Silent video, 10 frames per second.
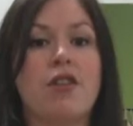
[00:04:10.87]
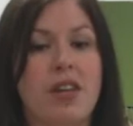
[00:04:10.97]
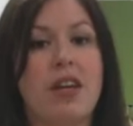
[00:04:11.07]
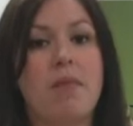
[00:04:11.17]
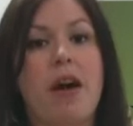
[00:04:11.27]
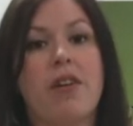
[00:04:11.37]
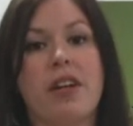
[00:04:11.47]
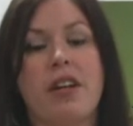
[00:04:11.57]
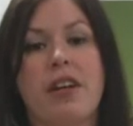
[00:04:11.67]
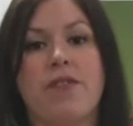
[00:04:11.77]
think about
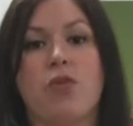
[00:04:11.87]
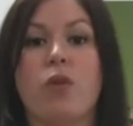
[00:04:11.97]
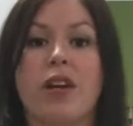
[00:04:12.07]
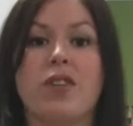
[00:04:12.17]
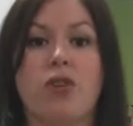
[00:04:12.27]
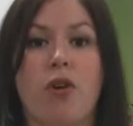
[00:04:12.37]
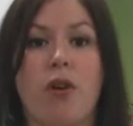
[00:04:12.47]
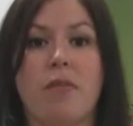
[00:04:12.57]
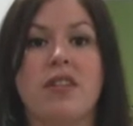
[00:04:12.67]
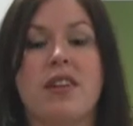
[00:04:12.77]
getting the raised
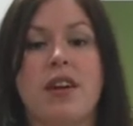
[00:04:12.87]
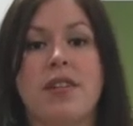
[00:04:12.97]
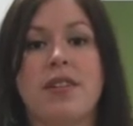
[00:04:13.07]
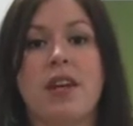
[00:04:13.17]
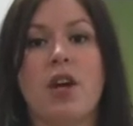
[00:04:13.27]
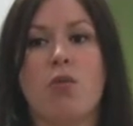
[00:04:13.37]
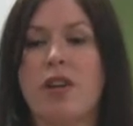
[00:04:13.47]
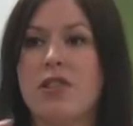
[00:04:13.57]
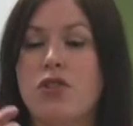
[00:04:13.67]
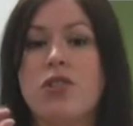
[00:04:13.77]
arm. It does
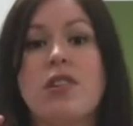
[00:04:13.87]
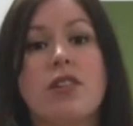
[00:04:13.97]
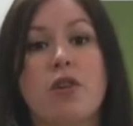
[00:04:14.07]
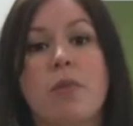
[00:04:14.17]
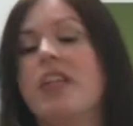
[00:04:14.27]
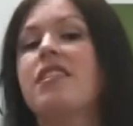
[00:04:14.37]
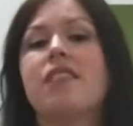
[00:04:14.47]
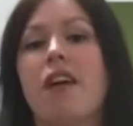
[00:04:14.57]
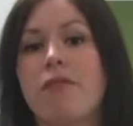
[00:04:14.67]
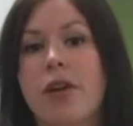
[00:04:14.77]
raise it just a little bit. It's
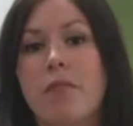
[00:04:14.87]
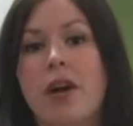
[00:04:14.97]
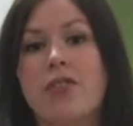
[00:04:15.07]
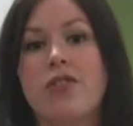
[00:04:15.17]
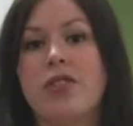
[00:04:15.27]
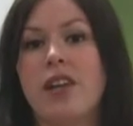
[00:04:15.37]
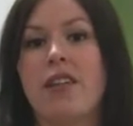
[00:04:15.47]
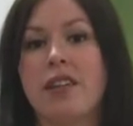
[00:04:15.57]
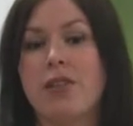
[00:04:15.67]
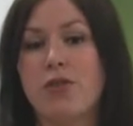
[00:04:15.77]
not very much. It's
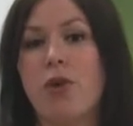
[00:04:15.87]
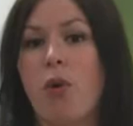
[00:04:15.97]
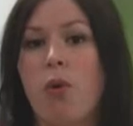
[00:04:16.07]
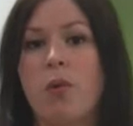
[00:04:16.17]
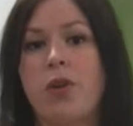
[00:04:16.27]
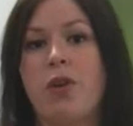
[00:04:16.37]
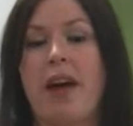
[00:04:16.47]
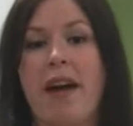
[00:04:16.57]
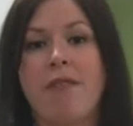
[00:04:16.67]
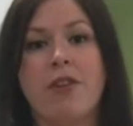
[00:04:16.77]
not like there's a whole, you know,
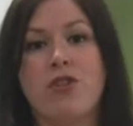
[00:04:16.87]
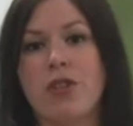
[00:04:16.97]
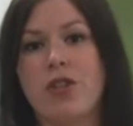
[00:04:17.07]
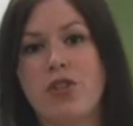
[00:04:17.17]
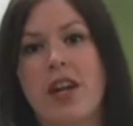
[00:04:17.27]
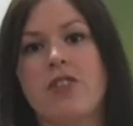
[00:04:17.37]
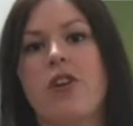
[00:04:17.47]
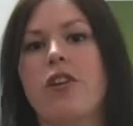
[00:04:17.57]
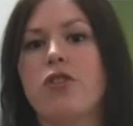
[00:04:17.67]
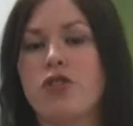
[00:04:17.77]
half inch or inch tacked
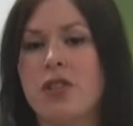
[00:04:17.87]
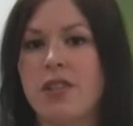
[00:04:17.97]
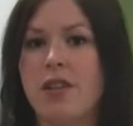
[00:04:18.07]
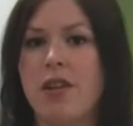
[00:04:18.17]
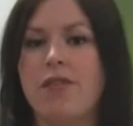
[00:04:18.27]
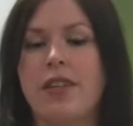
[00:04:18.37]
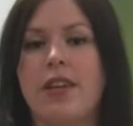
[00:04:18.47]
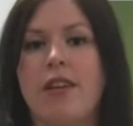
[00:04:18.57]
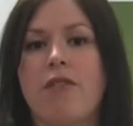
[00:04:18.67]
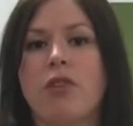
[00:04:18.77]
on. It's just enough to
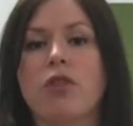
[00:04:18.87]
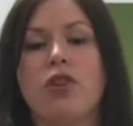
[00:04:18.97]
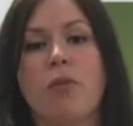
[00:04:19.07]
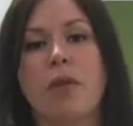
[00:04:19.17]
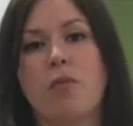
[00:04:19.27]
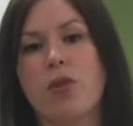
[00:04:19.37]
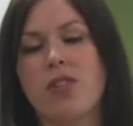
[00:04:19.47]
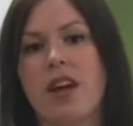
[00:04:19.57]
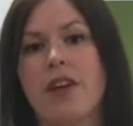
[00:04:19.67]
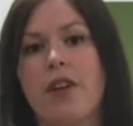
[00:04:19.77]
give a little bit more
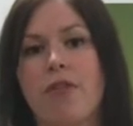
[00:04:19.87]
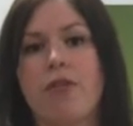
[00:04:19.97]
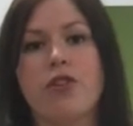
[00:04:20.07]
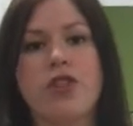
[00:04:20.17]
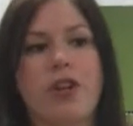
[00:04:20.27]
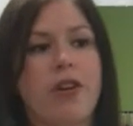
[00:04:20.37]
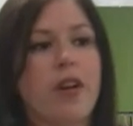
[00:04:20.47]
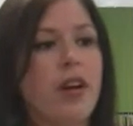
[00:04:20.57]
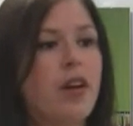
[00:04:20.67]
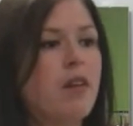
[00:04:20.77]
side coverage here.
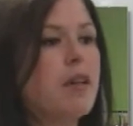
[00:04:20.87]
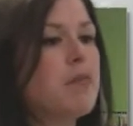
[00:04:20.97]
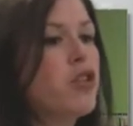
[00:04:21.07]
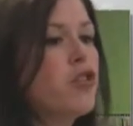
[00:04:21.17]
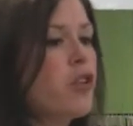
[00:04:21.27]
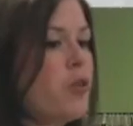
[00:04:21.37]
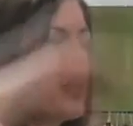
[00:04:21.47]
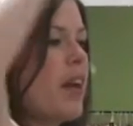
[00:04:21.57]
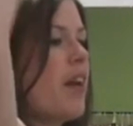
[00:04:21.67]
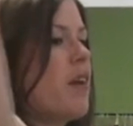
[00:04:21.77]
I mean, I'm going to show you
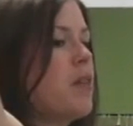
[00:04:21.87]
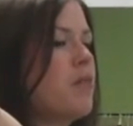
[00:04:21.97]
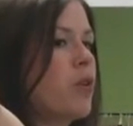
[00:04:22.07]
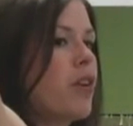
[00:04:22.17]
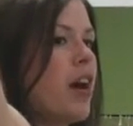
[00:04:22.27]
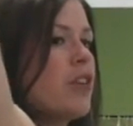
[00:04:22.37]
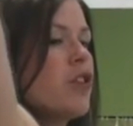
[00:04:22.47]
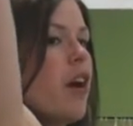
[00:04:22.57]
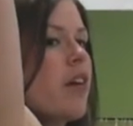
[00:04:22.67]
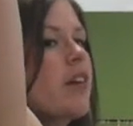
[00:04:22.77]
again. I mean, we're not
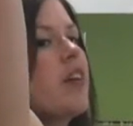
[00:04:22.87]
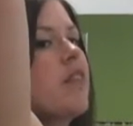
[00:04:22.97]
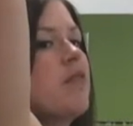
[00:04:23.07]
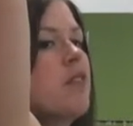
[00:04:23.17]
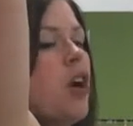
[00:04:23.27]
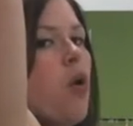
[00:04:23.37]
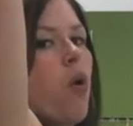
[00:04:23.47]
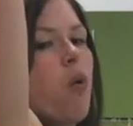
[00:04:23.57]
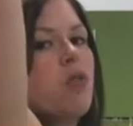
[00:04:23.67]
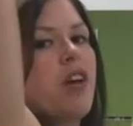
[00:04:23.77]
talking a
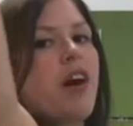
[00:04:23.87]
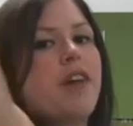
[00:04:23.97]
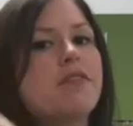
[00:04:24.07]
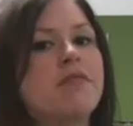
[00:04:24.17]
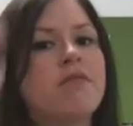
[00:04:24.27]
whole lot